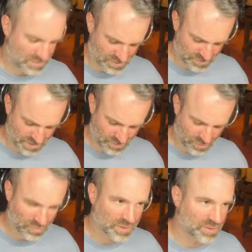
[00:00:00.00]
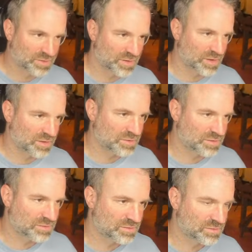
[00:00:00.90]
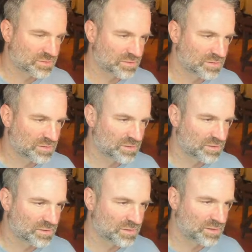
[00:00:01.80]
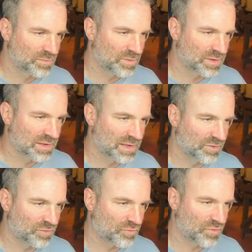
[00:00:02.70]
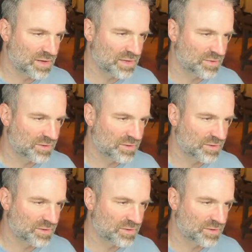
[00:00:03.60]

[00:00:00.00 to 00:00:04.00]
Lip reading: Be more concise. And we can get 3 in this